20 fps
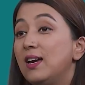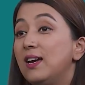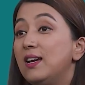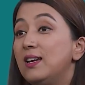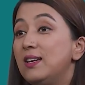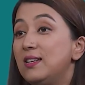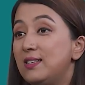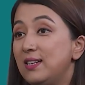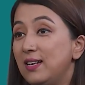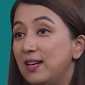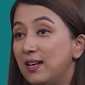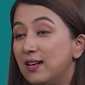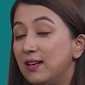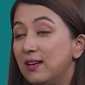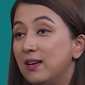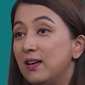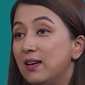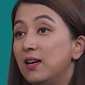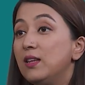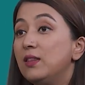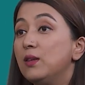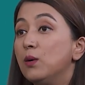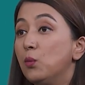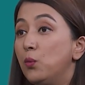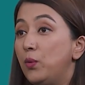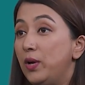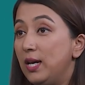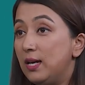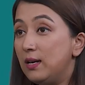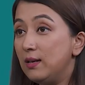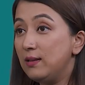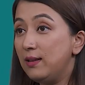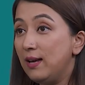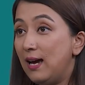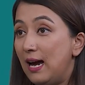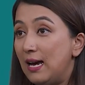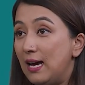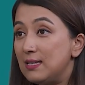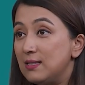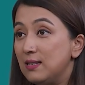Indeed, the weaker
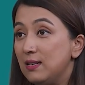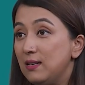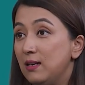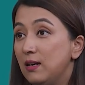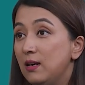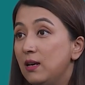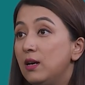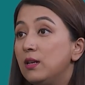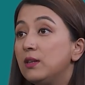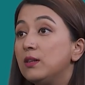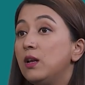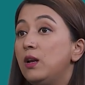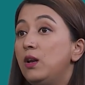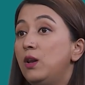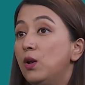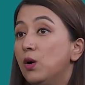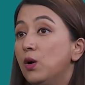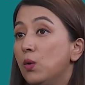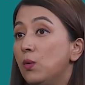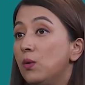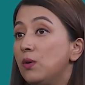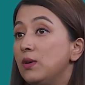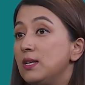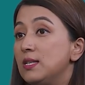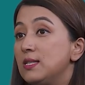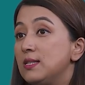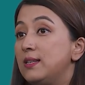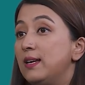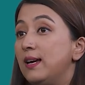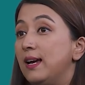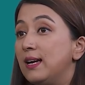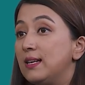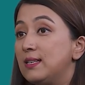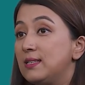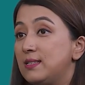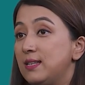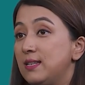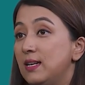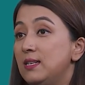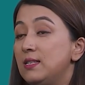the acid, the lower is the
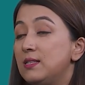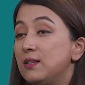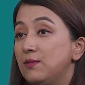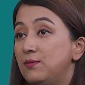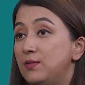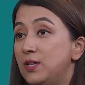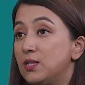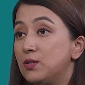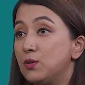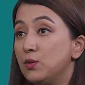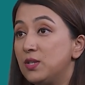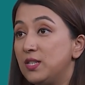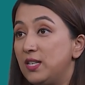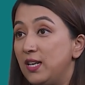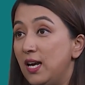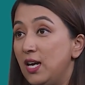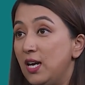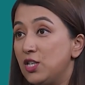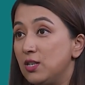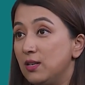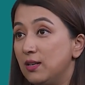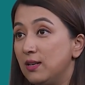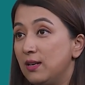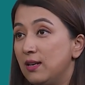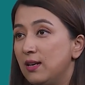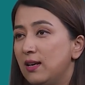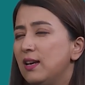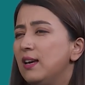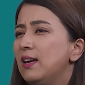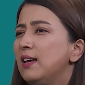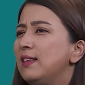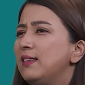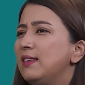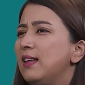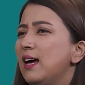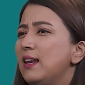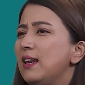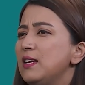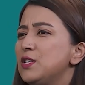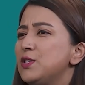extent of dissociation.
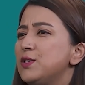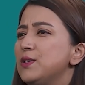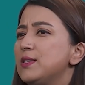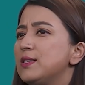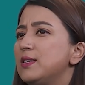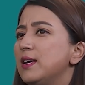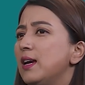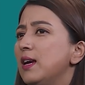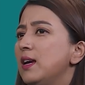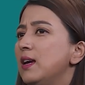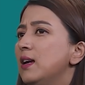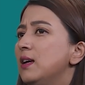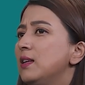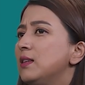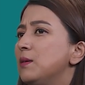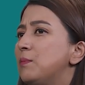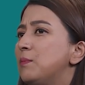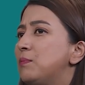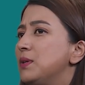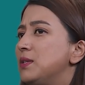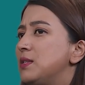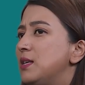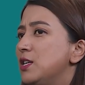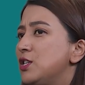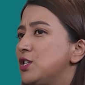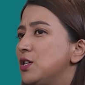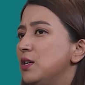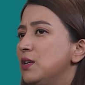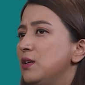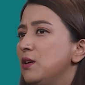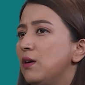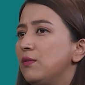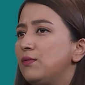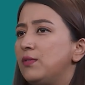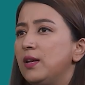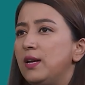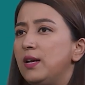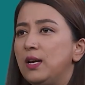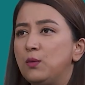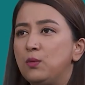That is to say, the position
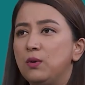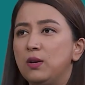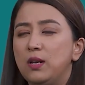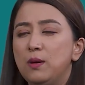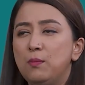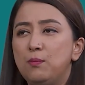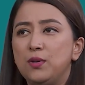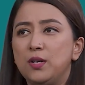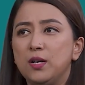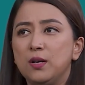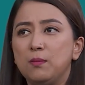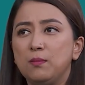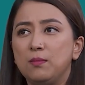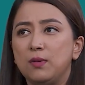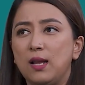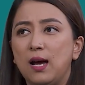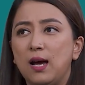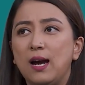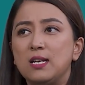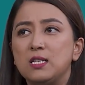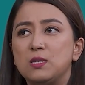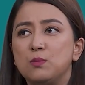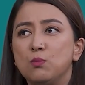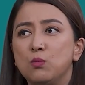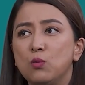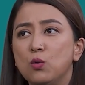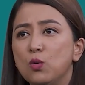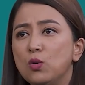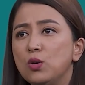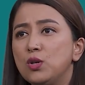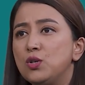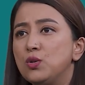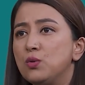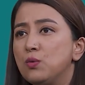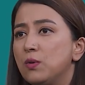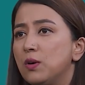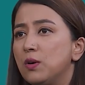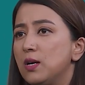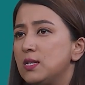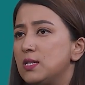of the equilibrium lies more
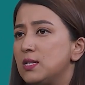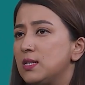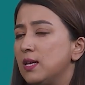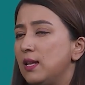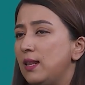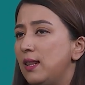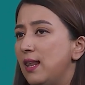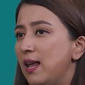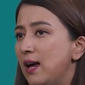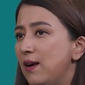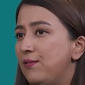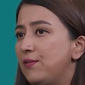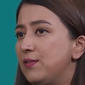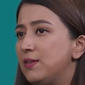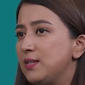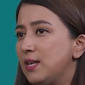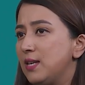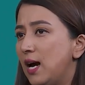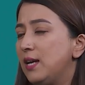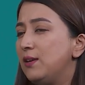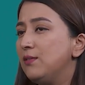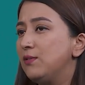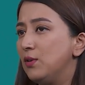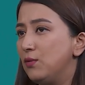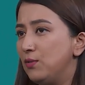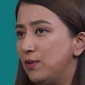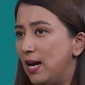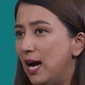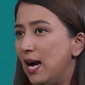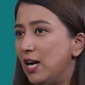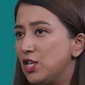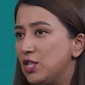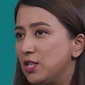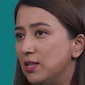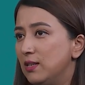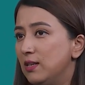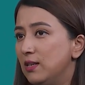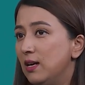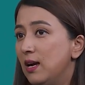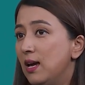towards the left side of the
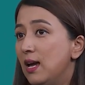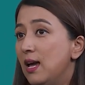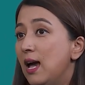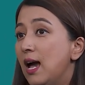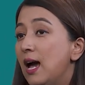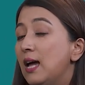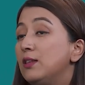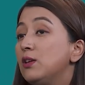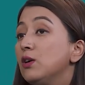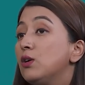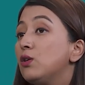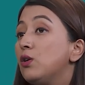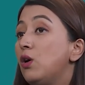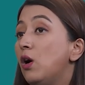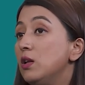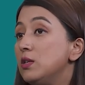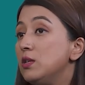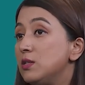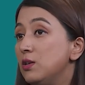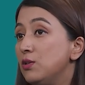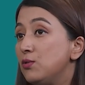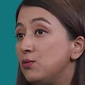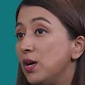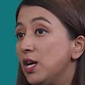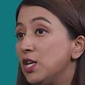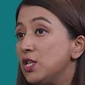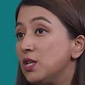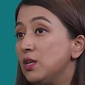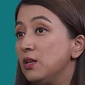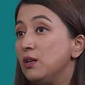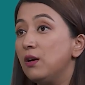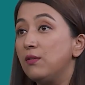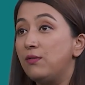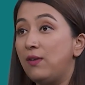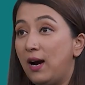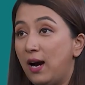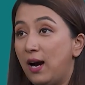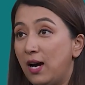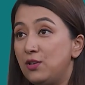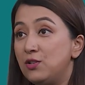reaction, and the concentration of
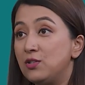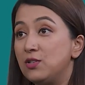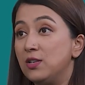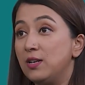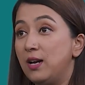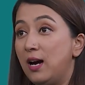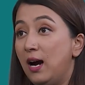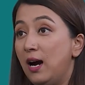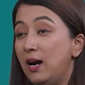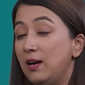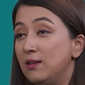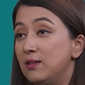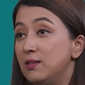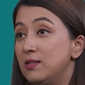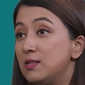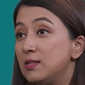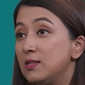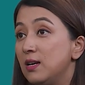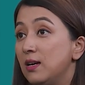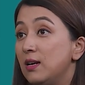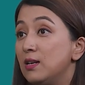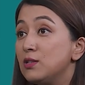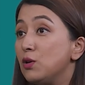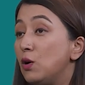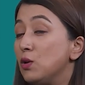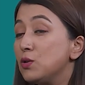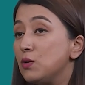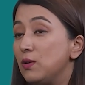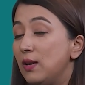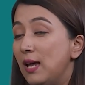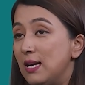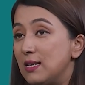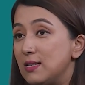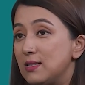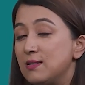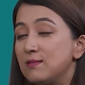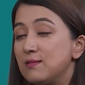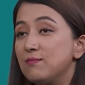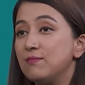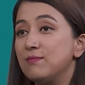hydrogen ions is also
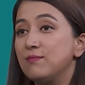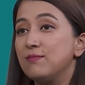less.